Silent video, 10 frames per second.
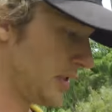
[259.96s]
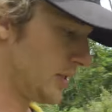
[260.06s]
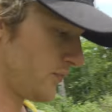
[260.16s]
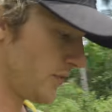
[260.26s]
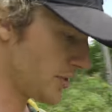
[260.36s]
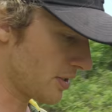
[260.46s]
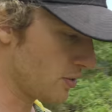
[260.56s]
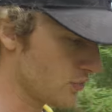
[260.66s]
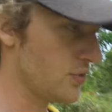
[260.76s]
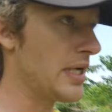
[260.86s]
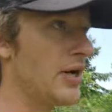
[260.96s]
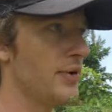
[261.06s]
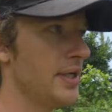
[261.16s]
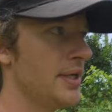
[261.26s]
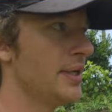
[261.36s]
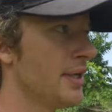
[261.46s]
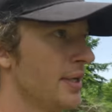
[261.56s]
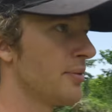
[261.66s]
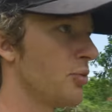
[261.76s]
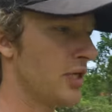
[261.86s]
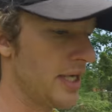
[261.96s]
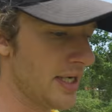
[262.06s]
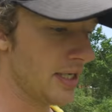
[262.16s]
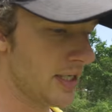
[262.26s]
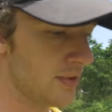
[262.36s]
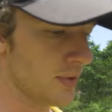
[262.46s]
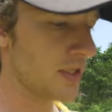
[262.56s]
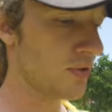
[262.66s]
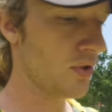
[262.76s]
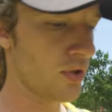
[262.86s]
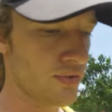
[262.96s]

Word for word: It's very close to Dauin, but getting here we had to go